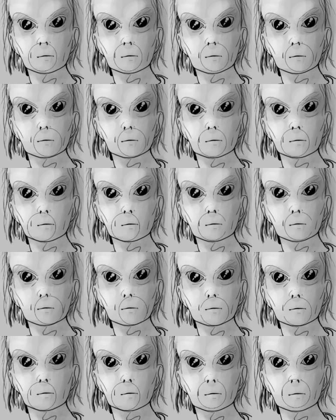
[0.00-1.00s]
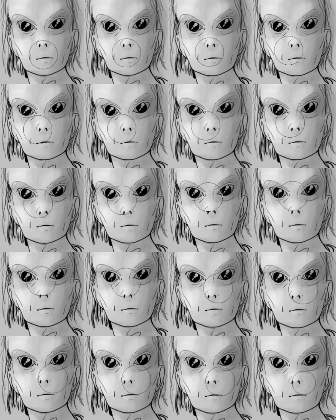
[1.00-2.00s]
I'm going to make that just a little
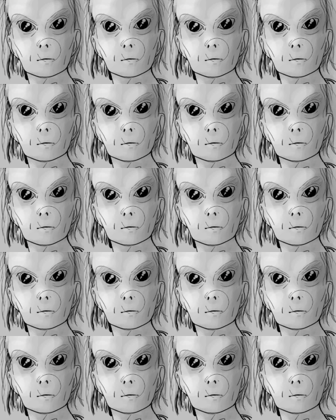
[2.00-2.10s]
smaller.